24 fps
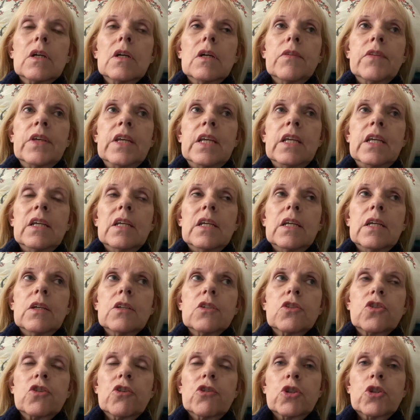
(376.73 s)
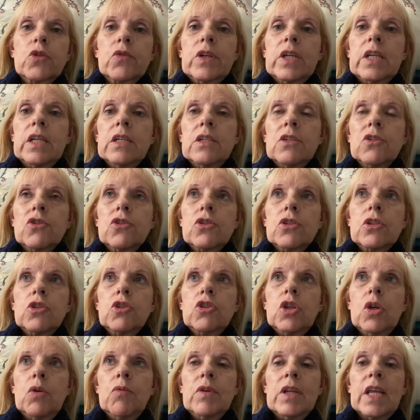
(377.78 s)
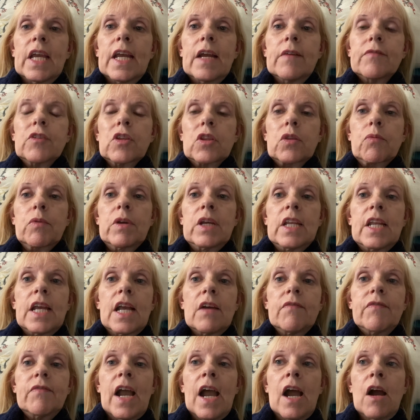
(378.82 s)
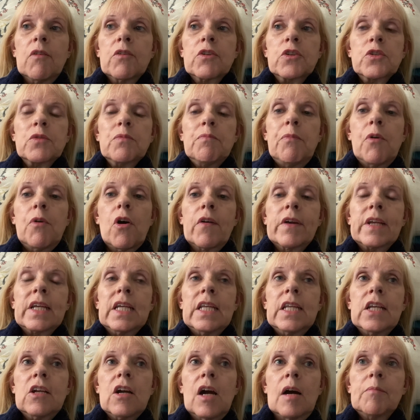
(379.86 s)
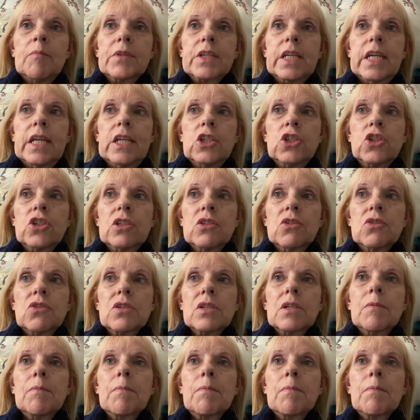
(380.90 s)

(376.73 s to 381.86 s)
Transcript: The surgery is two and a half to three and a half hours, barring any complications.